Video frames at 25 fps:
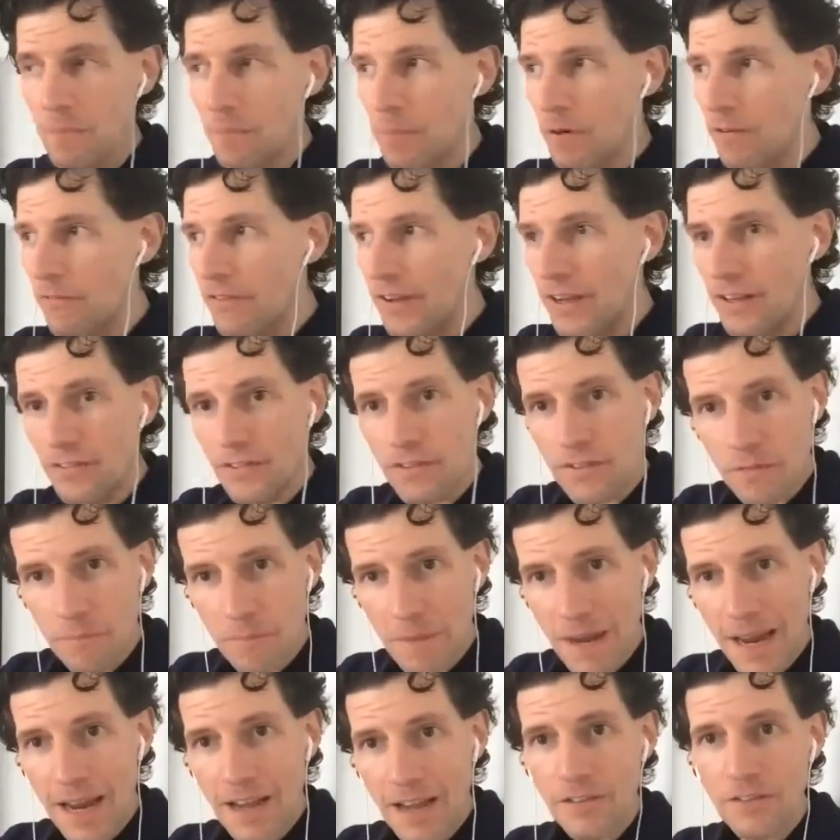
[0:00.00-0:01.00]
prevents the
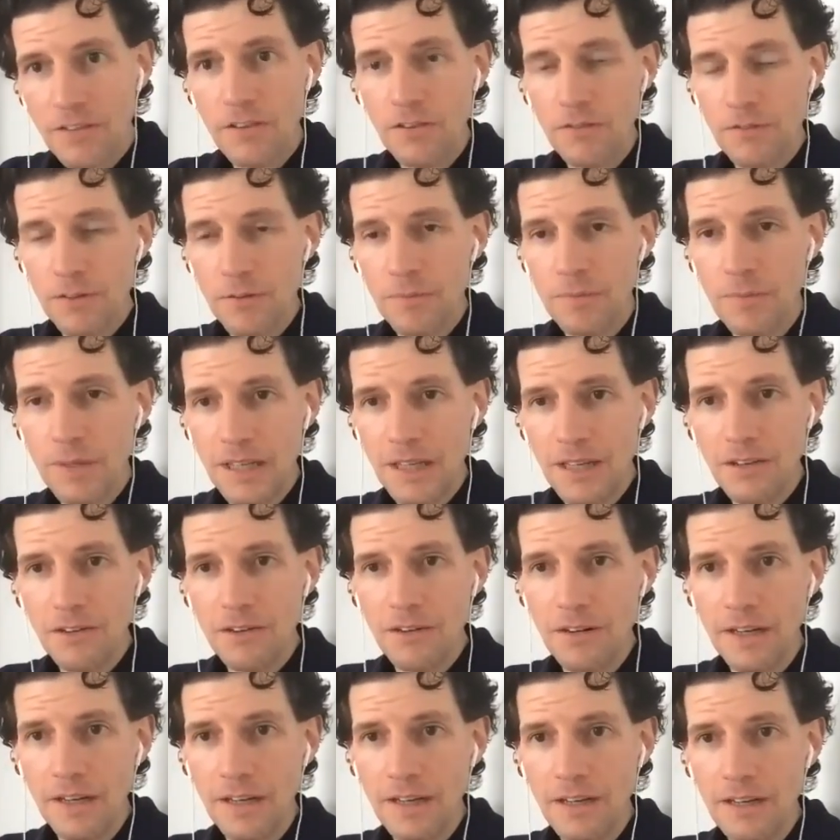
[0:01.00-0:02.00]
masses from
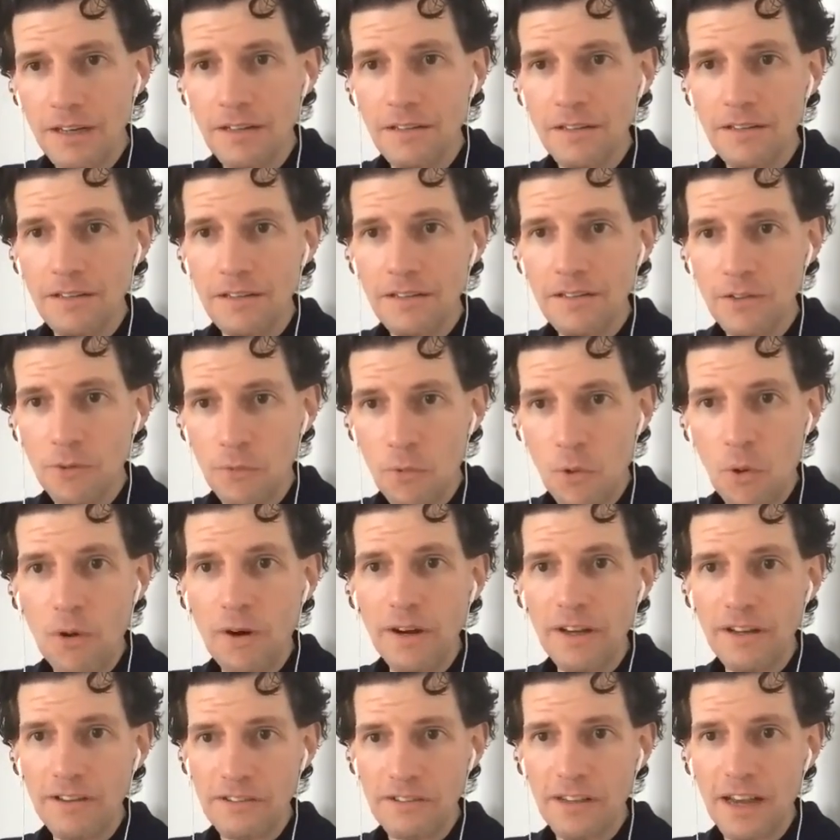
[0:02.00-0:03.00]
hearing the
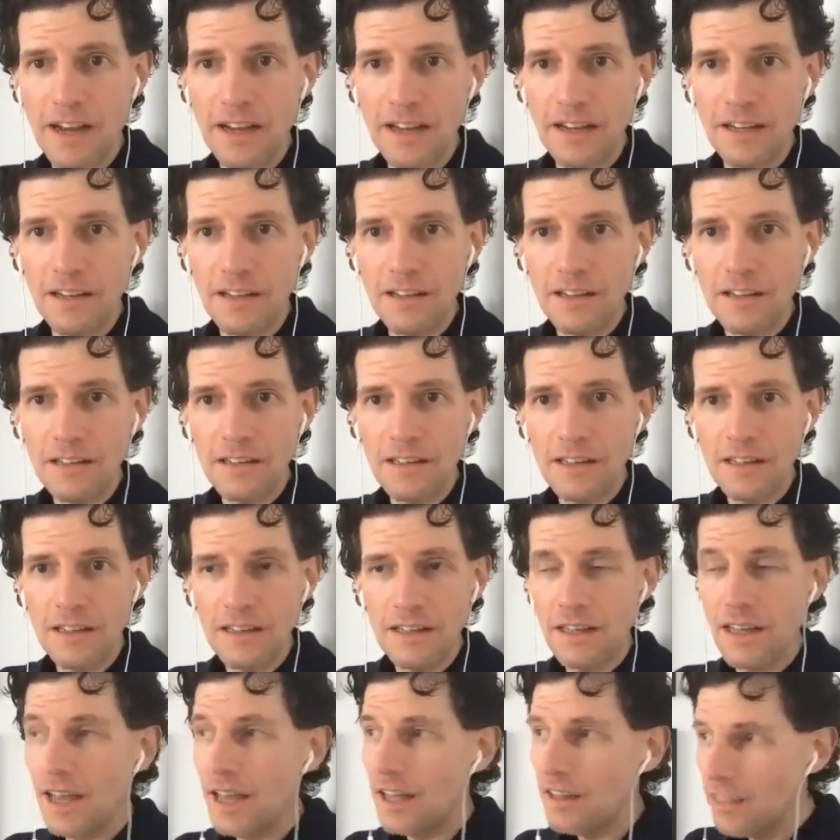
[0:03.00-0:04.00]
warning sign,
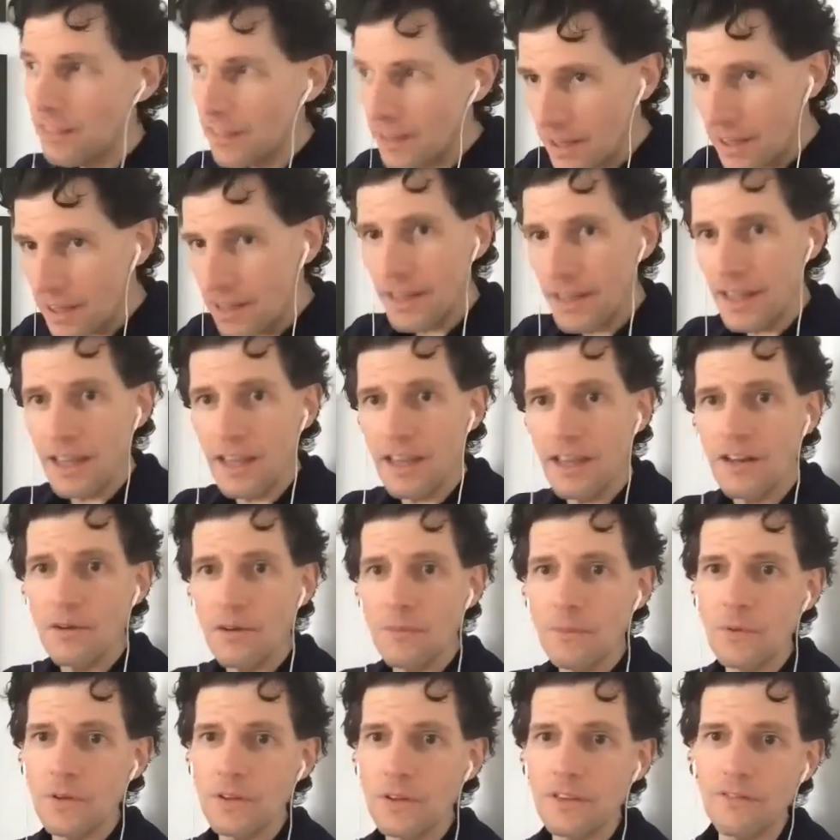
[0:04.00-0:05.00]
and then they hit
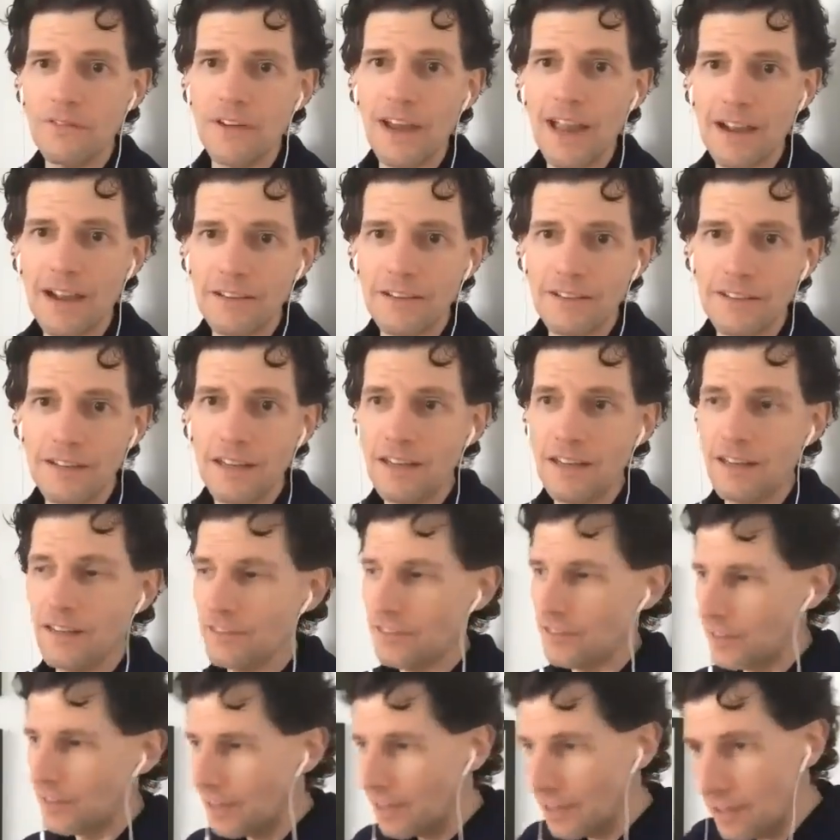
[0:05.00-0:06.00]
them with the
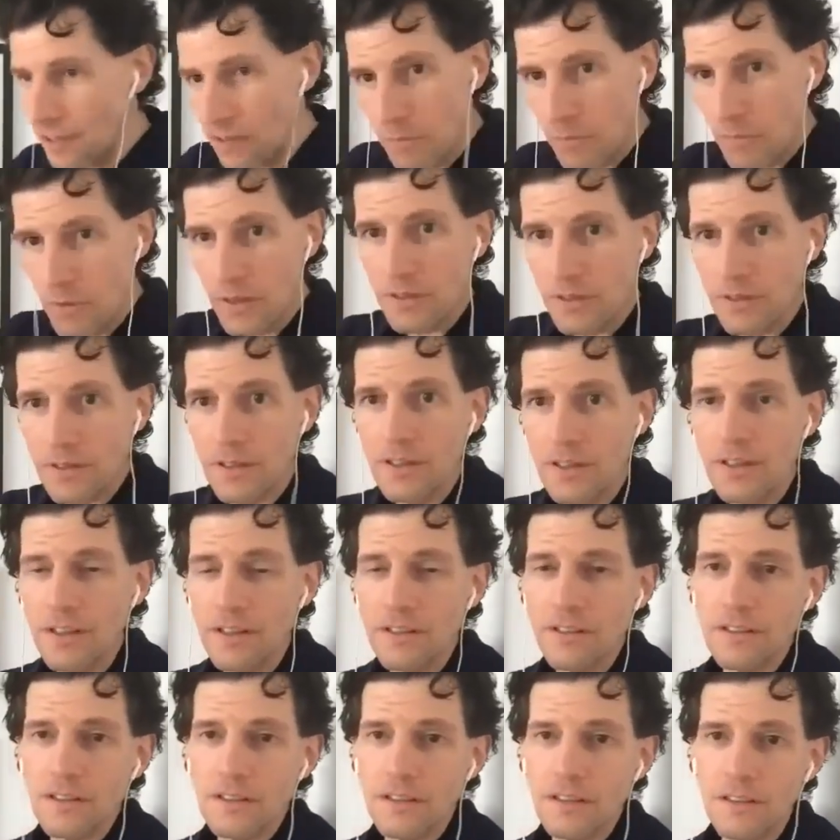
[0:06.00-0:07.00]
vaccines and hit them with
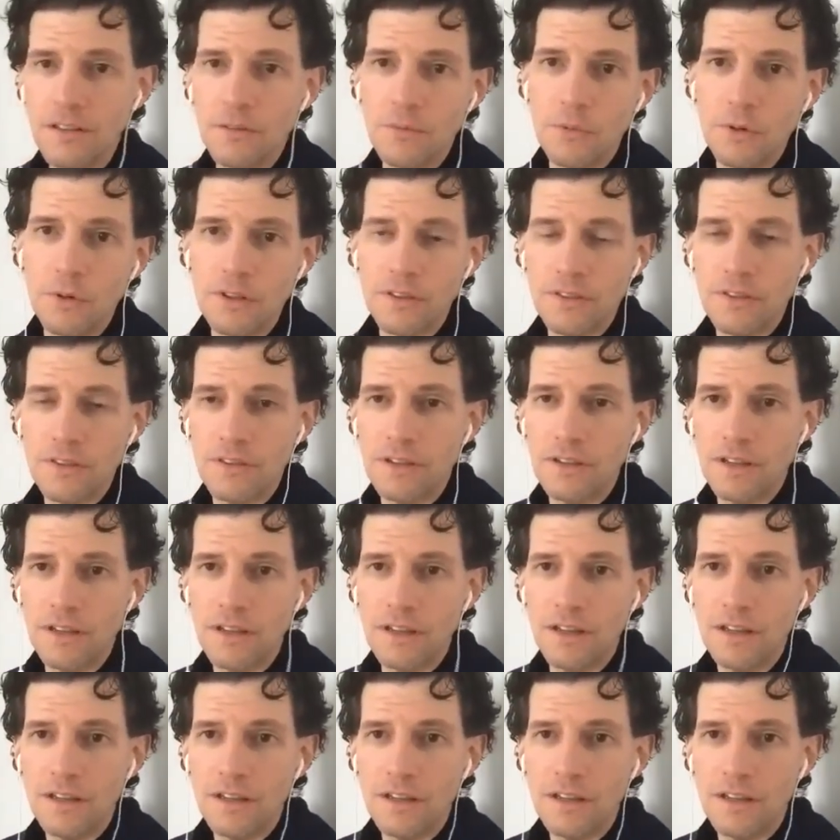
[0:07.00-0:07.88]
the